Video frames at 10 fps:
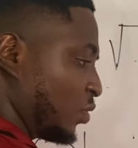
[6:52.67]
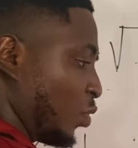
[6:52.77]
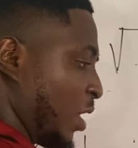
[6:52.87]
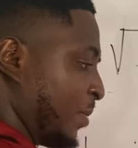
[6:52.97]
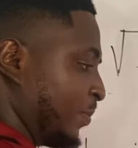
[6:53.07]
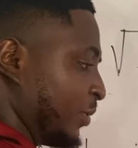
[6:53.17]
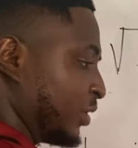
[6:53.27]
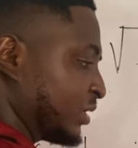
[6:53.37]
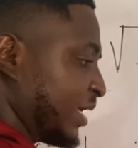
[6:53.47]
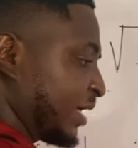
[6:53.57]
1
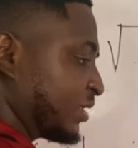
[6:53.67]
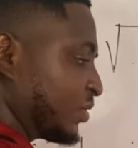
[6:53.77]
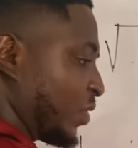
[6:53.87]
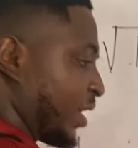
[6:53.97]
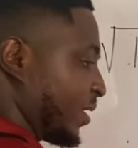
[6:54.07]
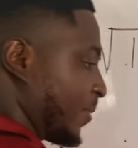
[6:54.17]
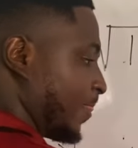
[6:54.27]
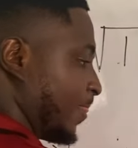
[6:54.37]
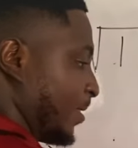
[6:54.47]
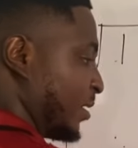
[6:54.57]
plus x squared
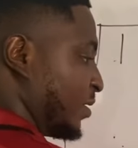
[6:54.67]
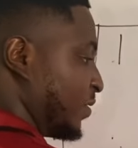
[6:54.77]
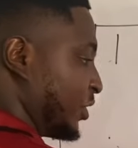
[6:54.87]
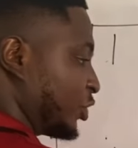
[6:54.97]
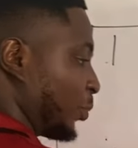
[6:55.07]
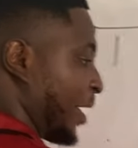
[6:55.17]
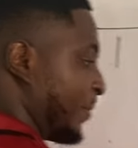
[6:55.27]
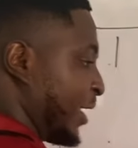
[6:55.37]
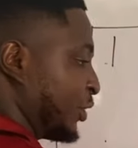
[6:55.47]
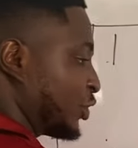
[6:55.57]
raised to power
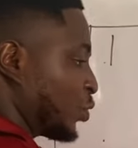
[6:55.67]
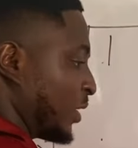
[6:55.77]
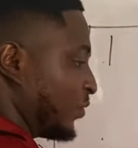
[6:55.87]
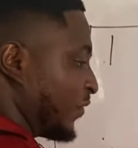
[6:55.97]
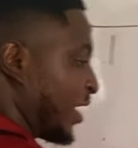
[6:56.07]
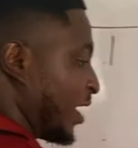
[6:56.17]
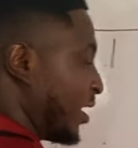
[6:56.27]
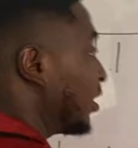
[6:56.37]
minus 1 over